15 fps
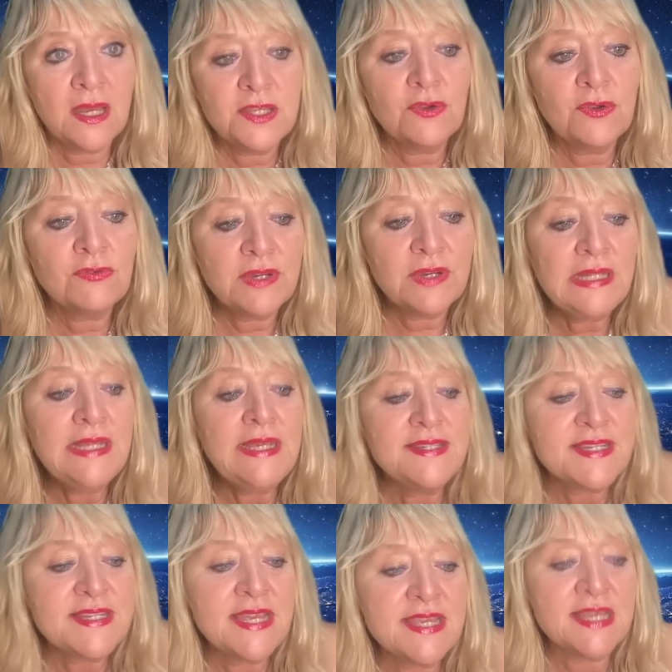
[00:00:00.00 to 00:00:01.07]
You're really
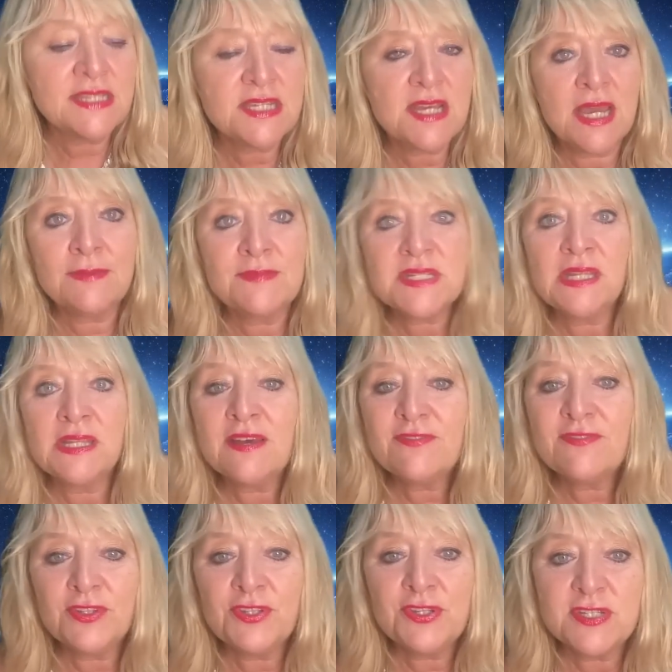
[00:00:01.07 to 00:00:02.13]
taking time to
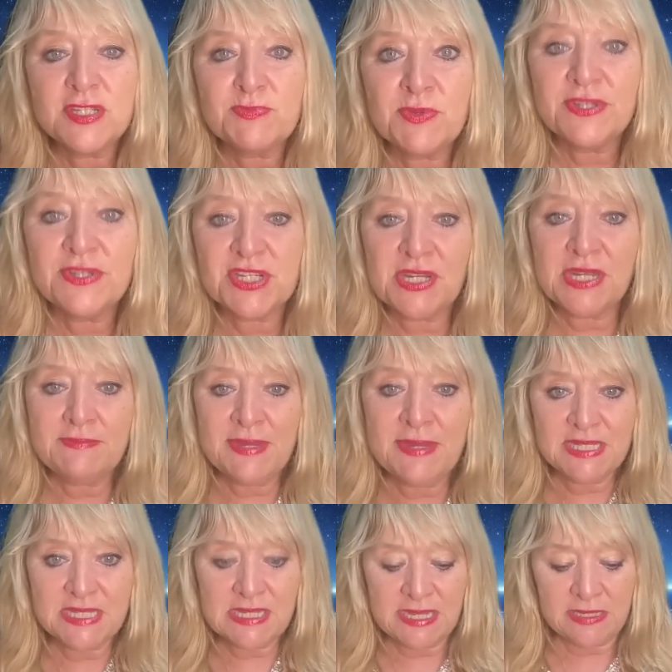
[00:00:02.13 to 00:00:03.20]
love on you spiritually,
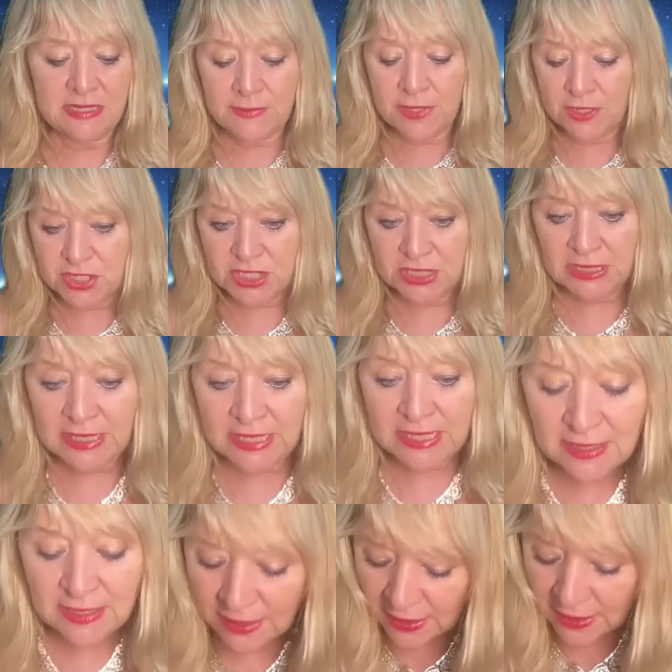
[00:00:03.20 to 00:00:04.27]
mentally, and emotionally.
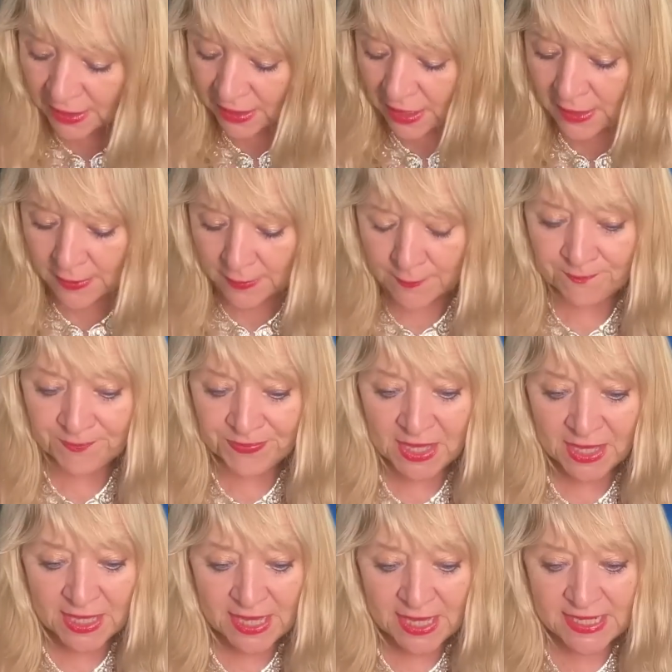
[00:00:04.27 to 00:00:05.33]
It
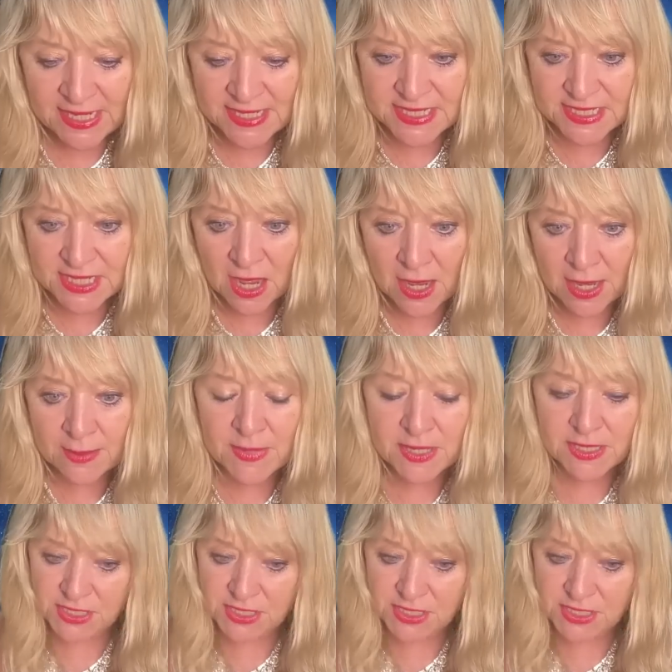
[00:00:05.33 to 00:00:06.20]
is time